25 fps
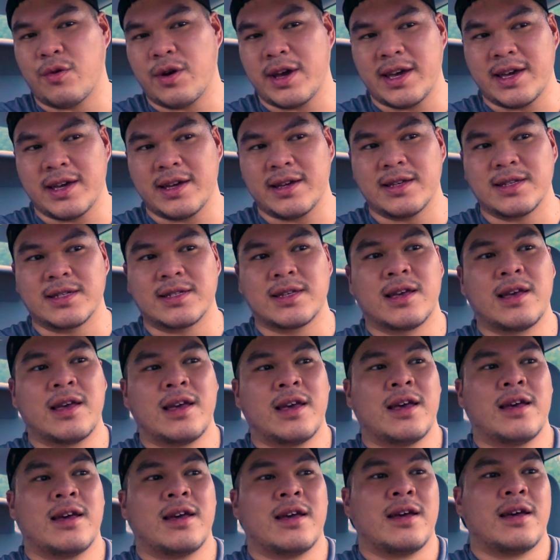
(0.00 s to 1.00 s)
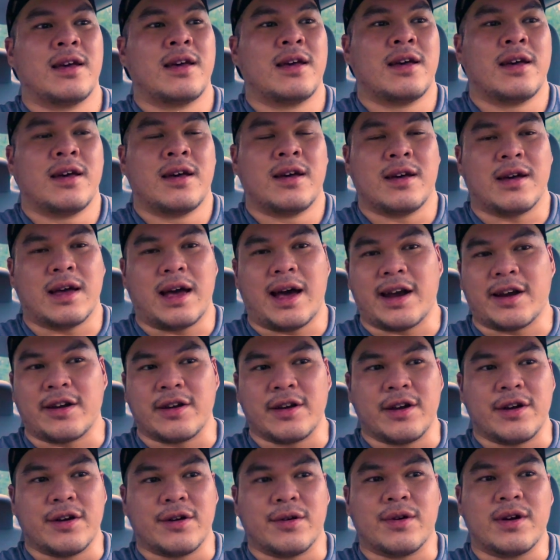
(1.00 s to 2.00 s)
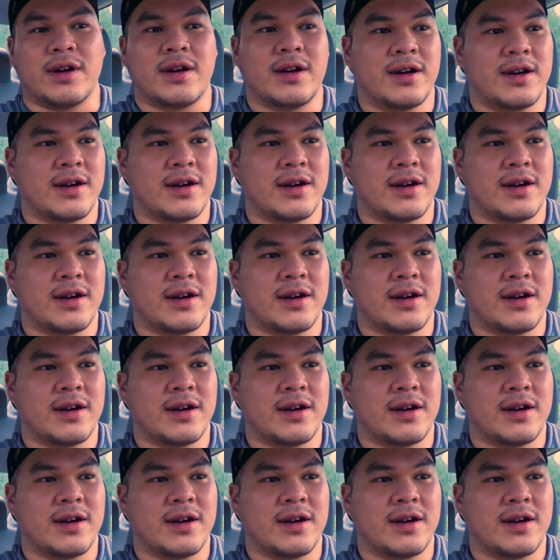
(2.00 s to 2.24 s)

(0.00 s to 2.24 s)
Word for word: weighs, I don't know,